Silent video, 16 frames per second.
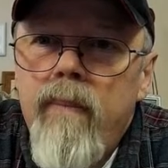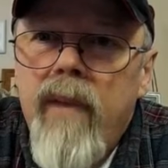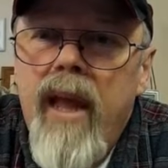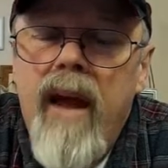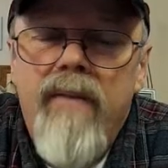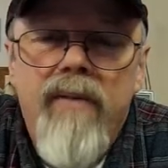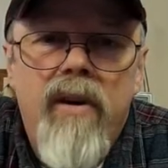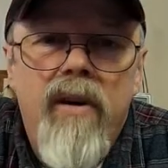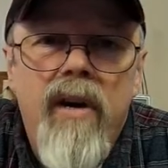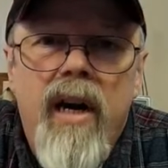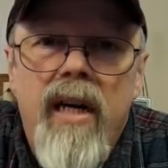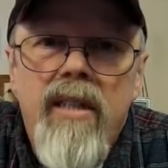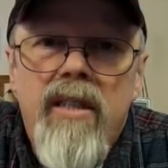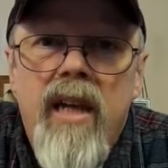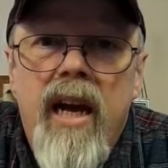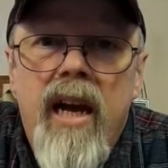after a nice
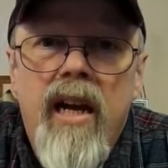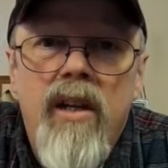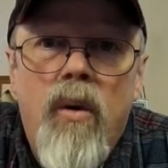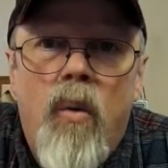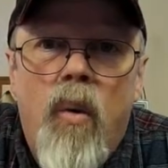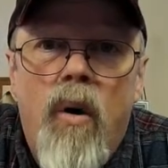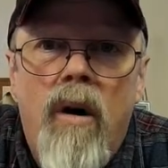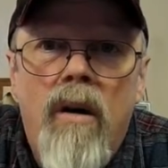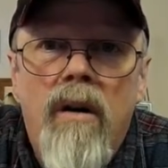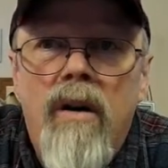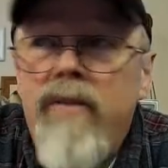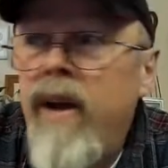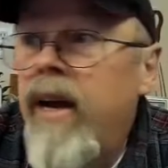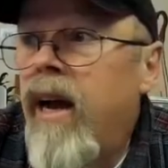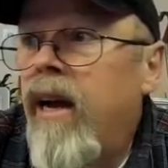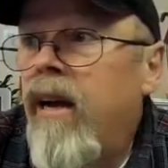day on the water, if
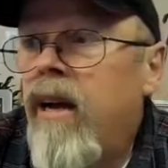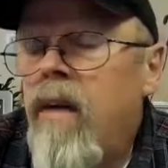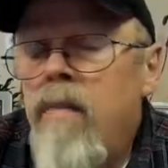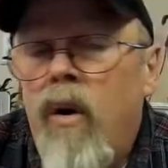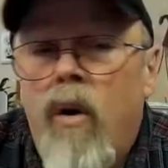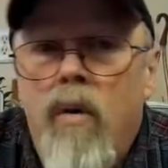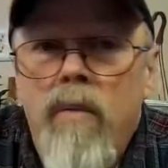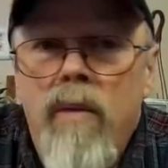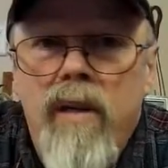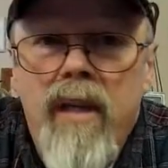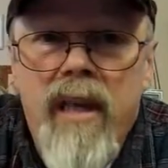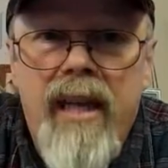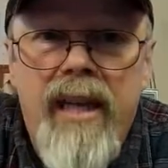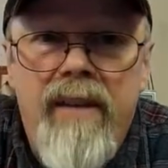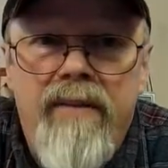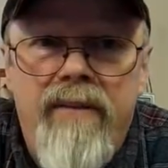I got to come home and
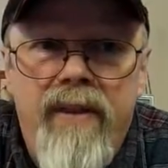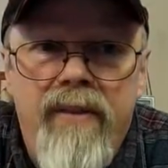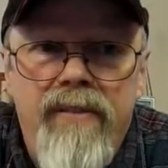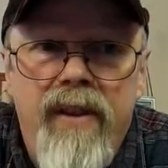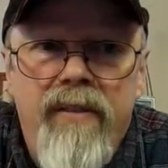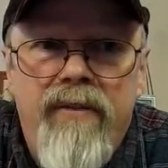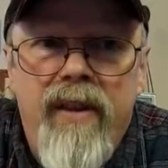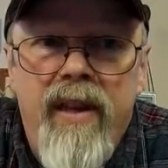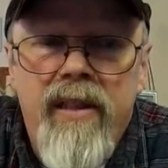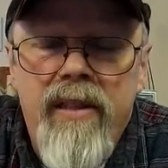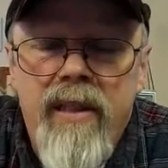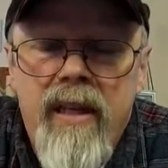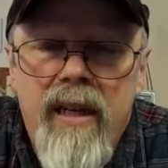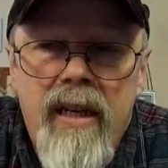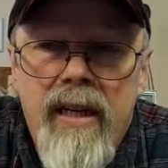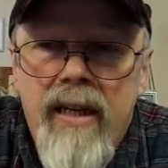clean 50 fish,
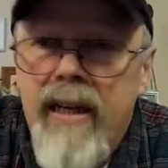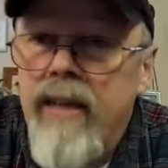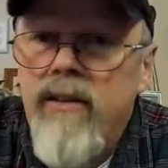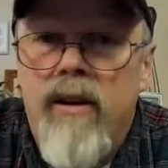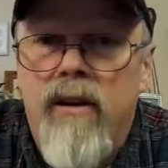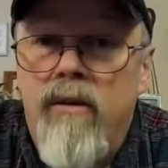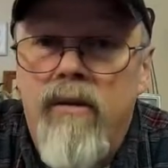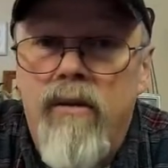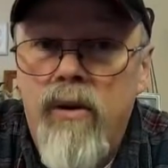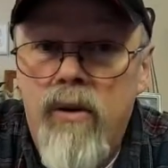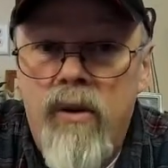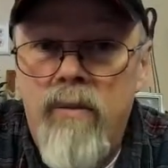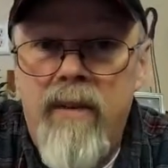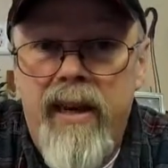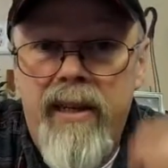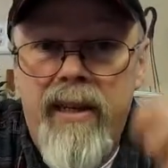that's going to ruin
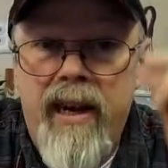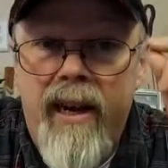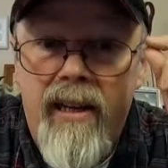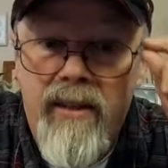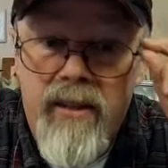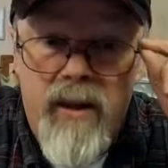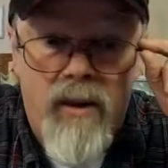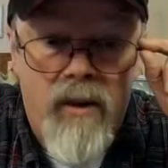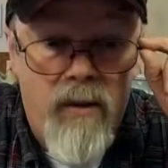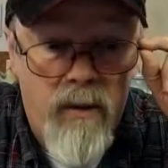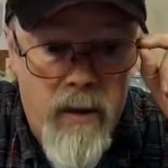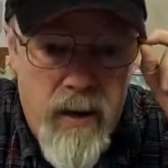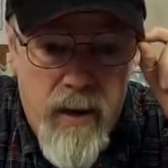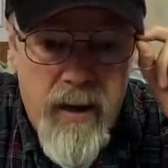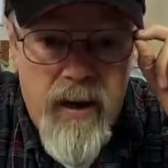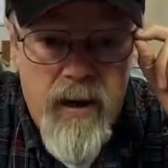my day. So
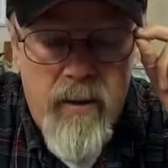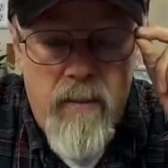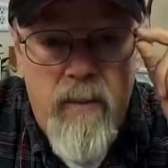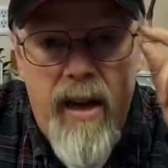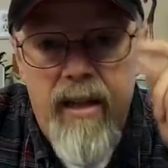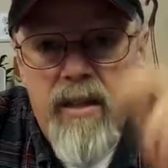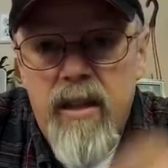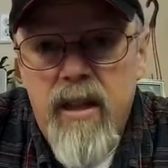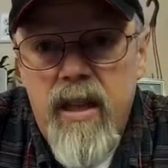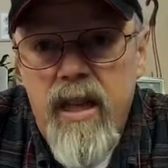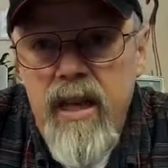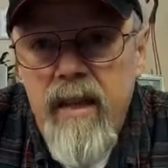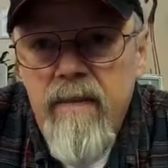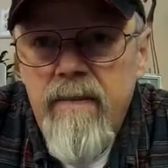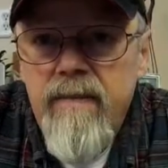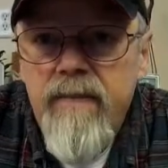basically,
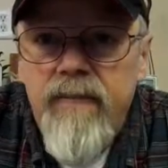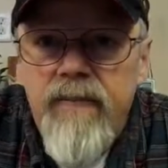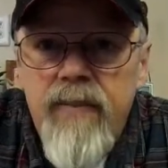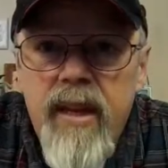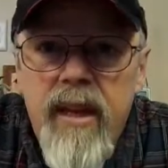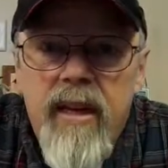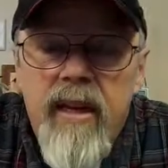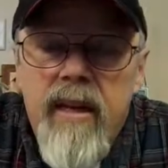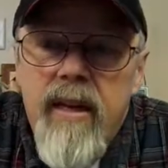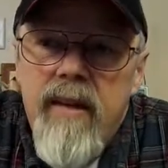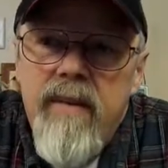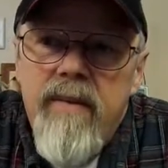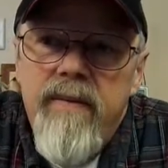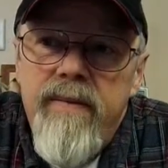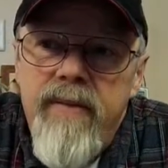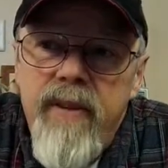
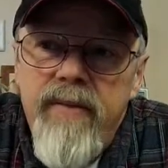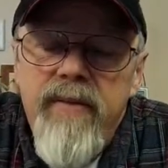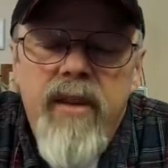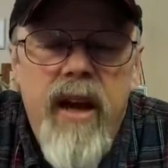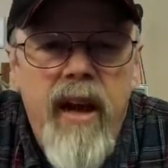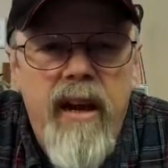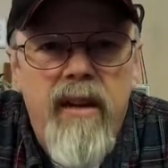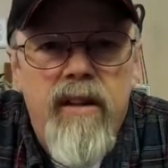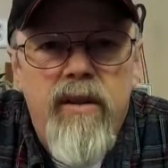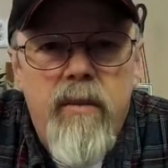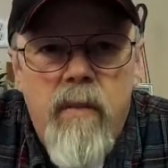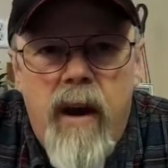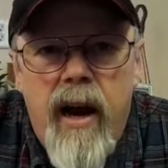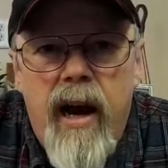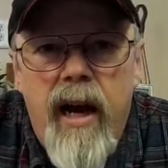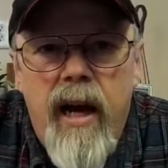15 is
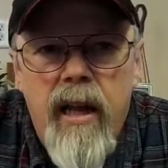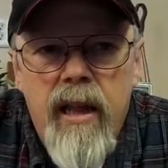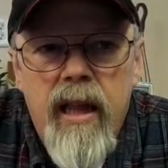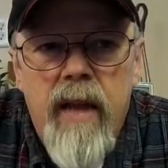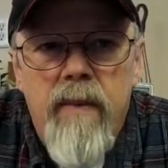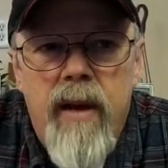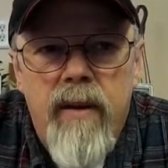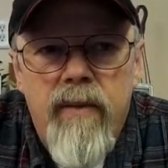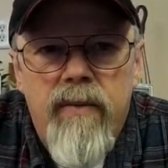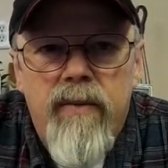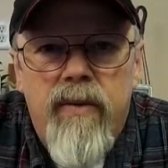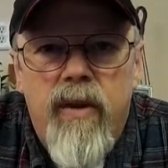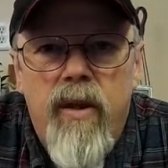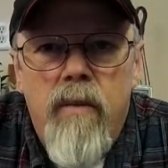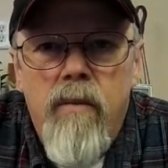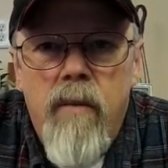my limit for
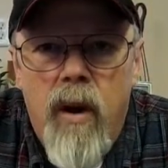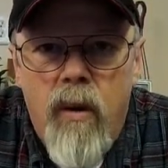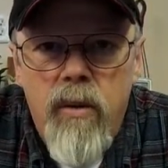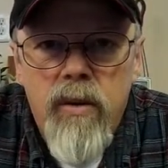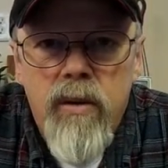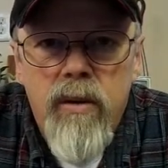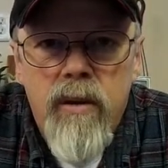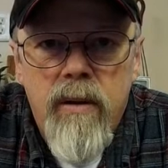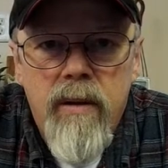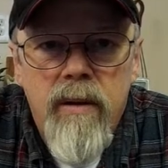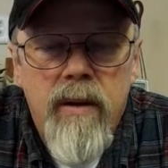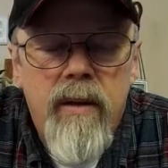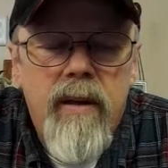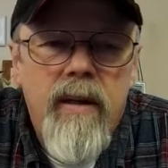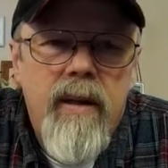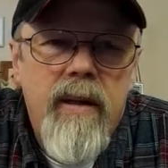the most.
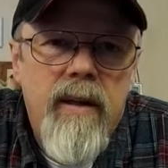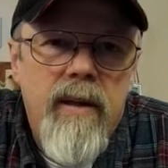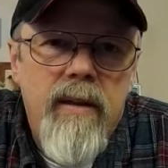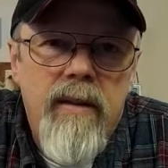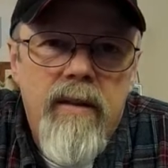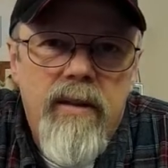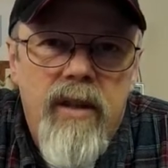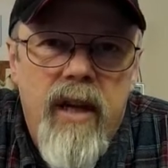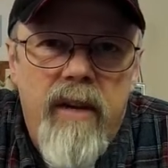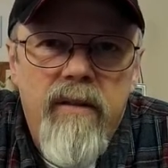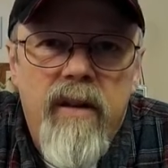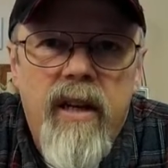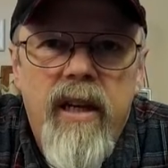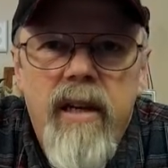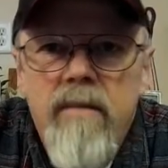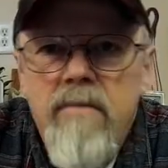
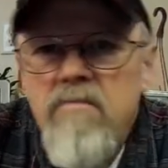Generally,